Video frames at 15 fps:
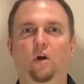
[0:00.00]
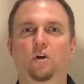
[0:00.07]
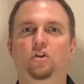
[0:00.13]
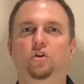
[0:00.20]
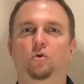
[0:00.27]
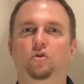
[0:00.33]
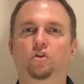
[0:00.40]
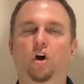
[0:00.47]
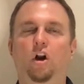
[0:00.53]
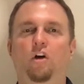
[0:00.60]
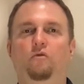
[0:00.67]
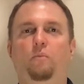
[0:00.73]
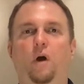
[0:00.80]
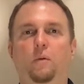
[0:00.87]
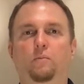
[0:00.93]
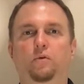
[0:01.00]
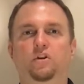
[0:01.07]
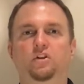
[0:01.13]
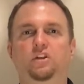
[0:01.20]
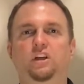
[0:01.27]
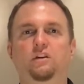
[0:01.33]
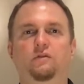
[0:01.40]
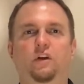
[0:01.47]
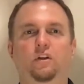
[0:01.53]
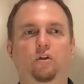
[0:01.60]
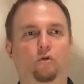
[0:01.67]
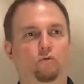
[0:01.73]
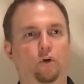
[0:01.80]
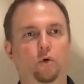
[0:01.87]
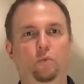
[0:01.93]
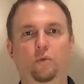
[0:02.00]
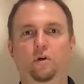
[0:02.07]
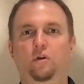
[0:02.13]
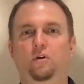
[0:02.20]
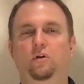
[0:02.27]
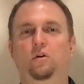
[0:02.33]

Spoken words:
So start off by perceiving the room,